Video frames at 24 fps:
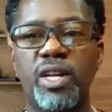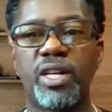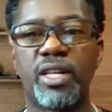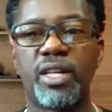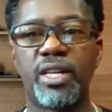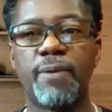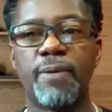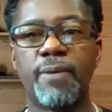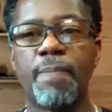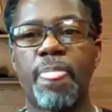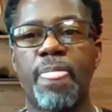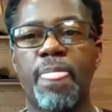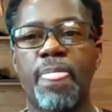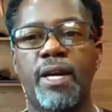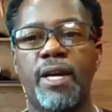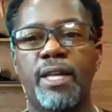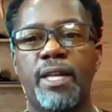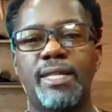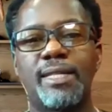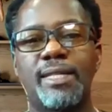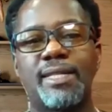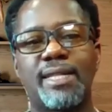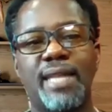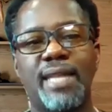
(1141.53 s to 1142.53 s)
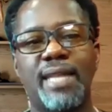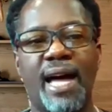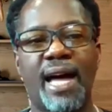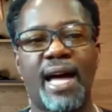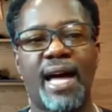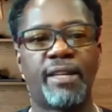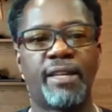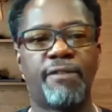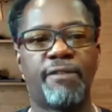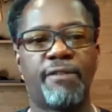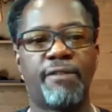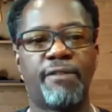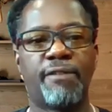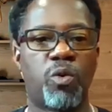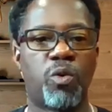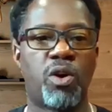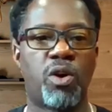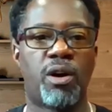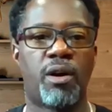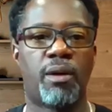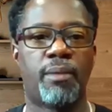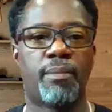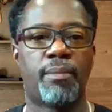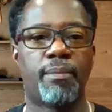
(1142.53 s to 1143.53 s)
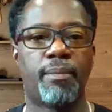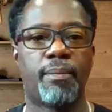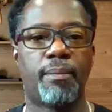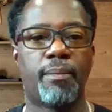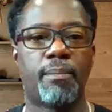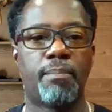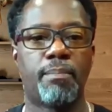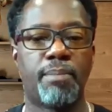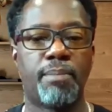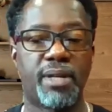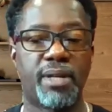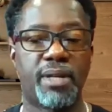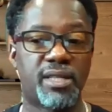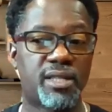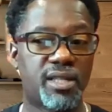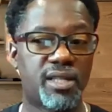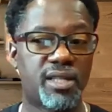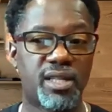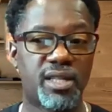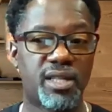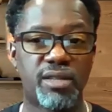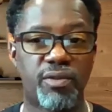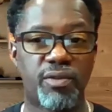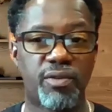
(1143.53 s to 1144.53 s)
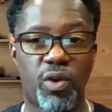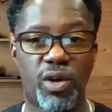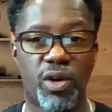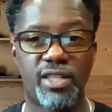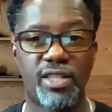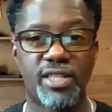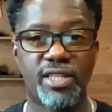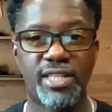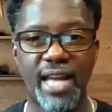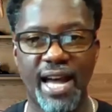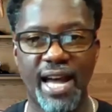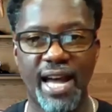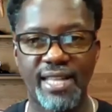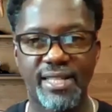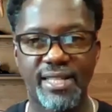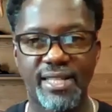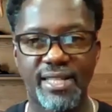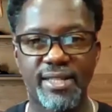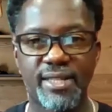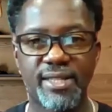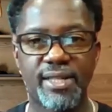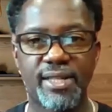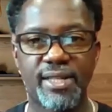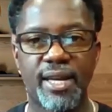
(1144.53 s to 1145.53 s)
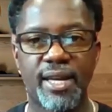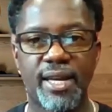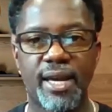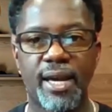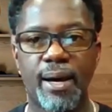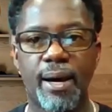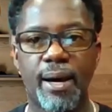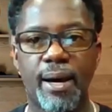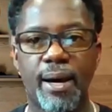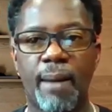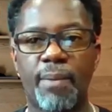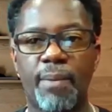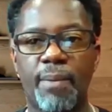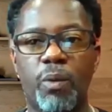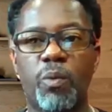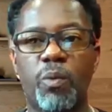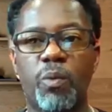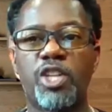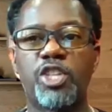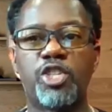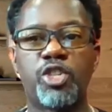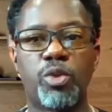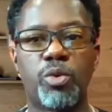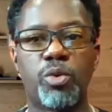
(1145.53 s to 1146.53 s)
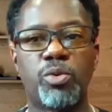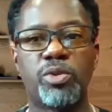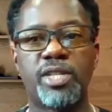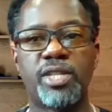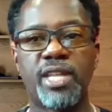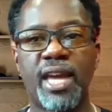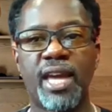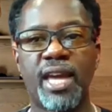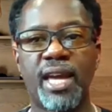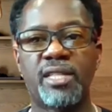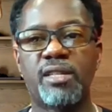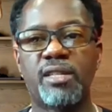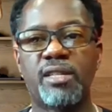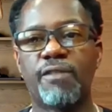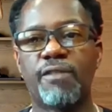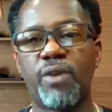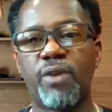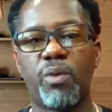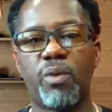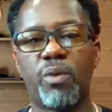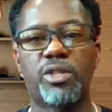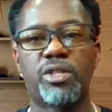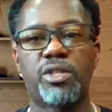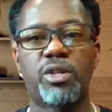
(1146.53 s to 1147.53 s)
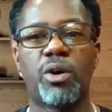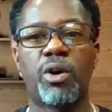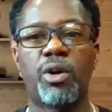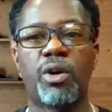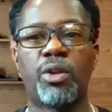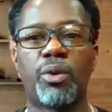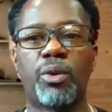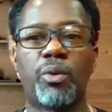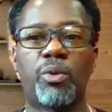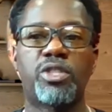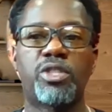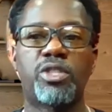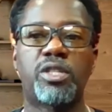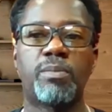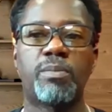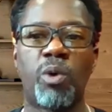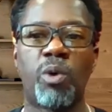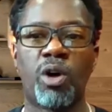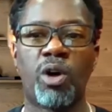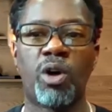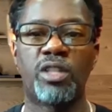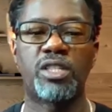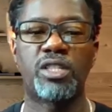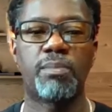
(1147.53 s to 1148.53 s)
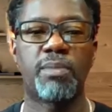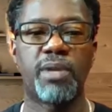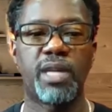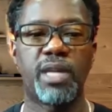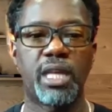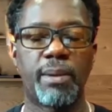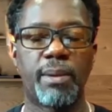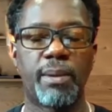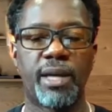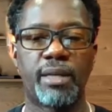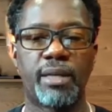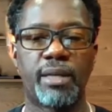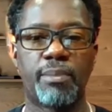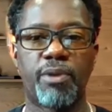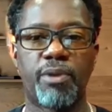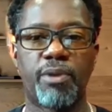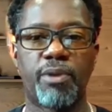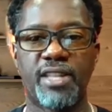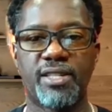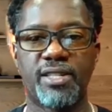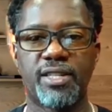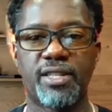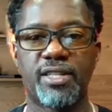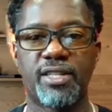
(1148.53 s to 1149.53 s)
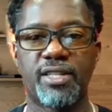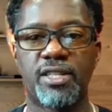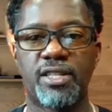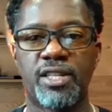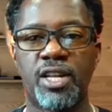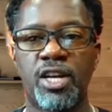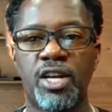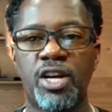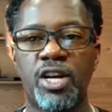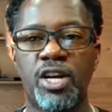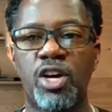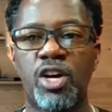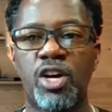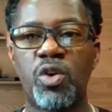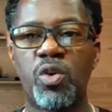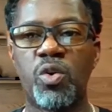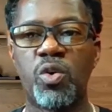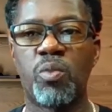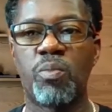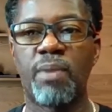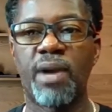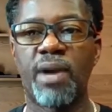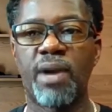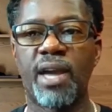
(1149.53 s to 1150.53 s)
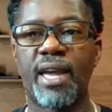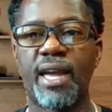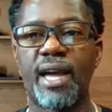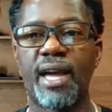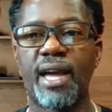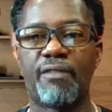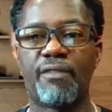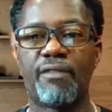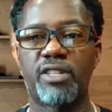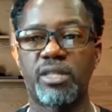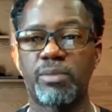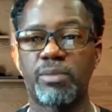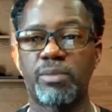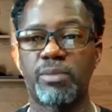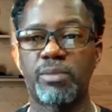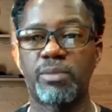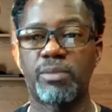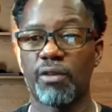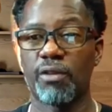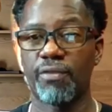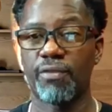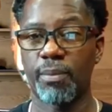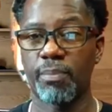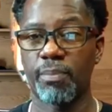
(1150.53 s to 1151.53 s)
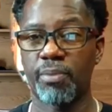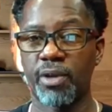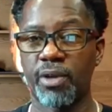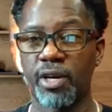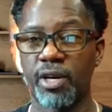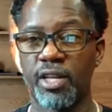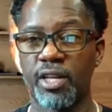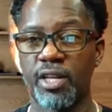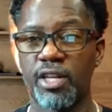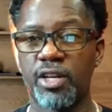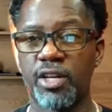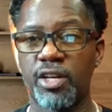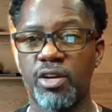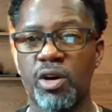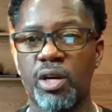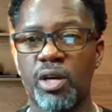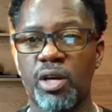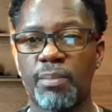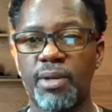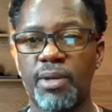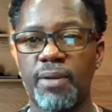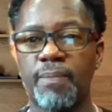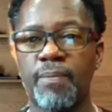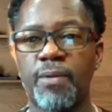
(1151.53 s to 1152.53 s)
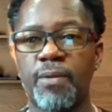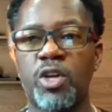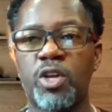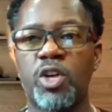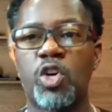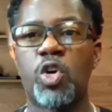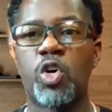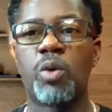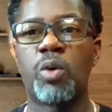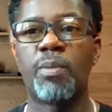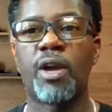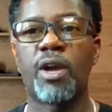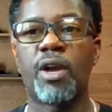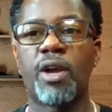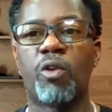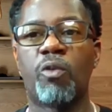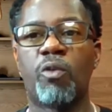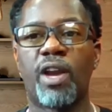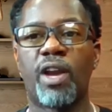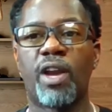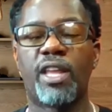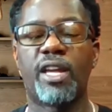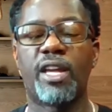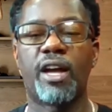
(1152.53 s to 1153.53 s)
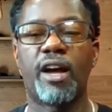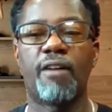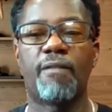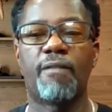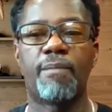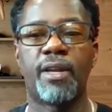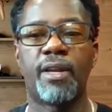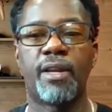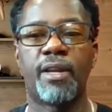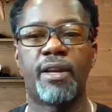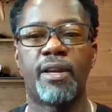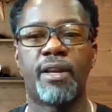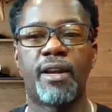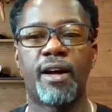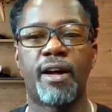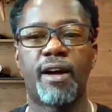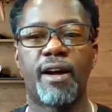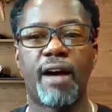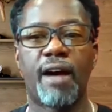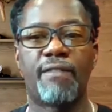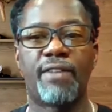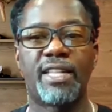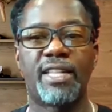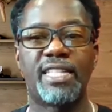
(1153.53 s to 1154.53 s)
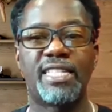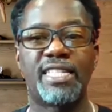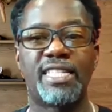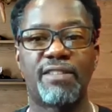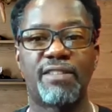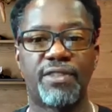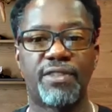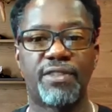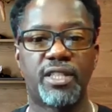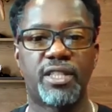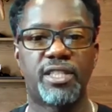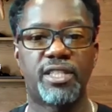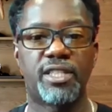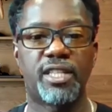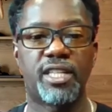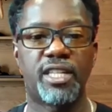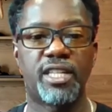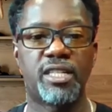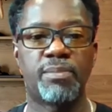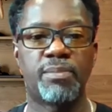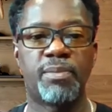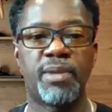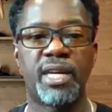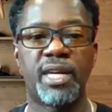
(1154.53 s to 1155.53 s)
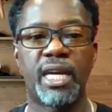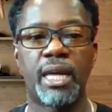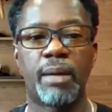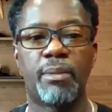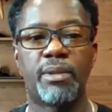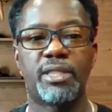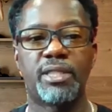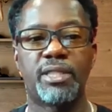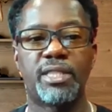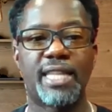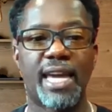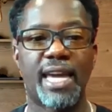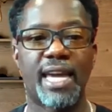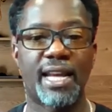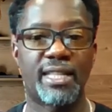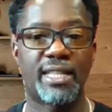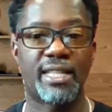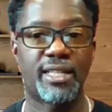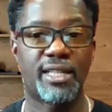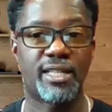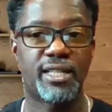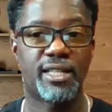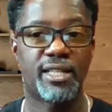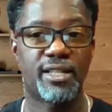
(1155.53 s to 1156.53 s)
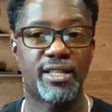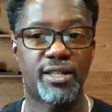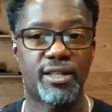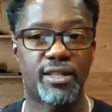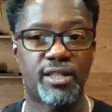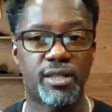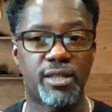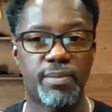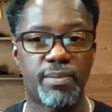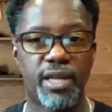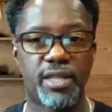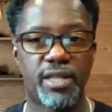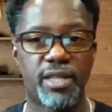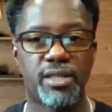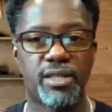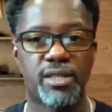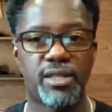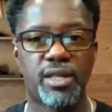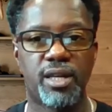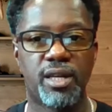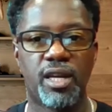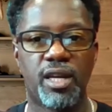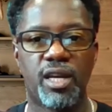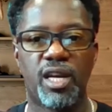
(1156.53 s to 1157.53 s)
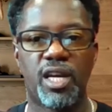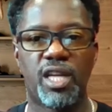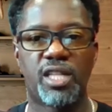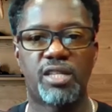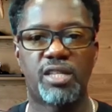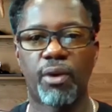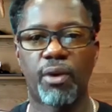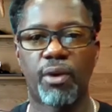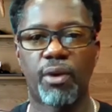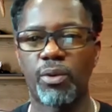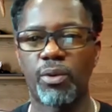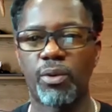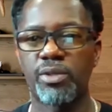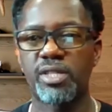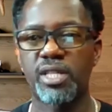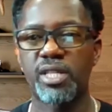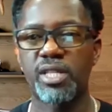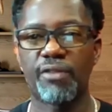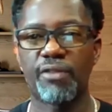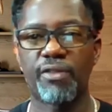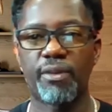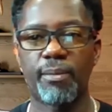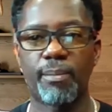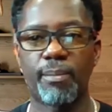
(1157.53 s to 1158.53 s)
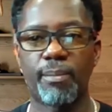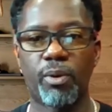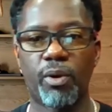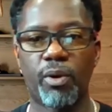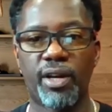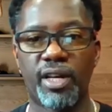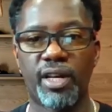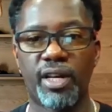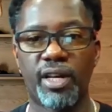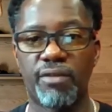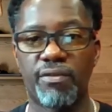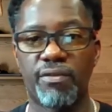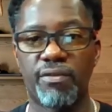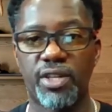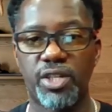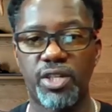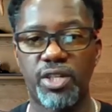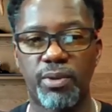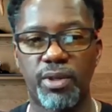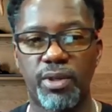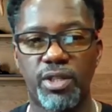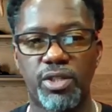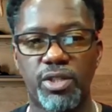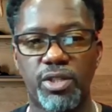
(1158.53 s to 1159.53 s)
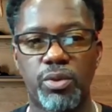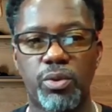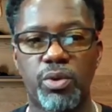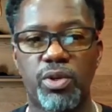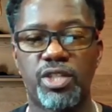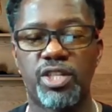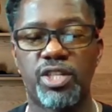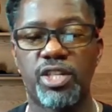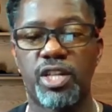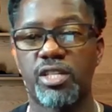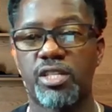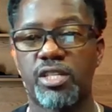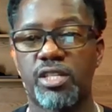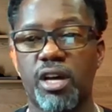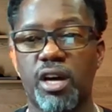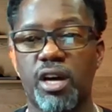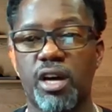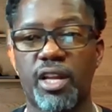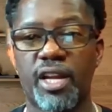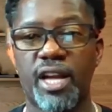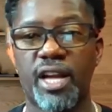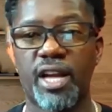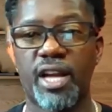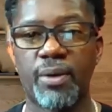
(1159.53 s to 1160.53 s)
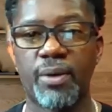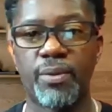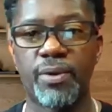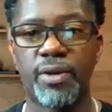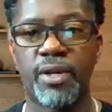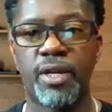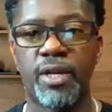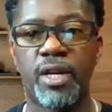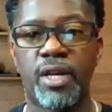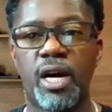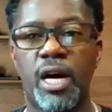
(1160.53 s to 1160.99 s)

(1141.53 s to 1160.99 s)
really designed for businesses of all sizes, but we do tend to focus on those small to medium enterprises who may have a smaller footprint in the economy, who may already have been having difficulties being able to get into the digital space. It's for those self-employed individuals who are just starting out,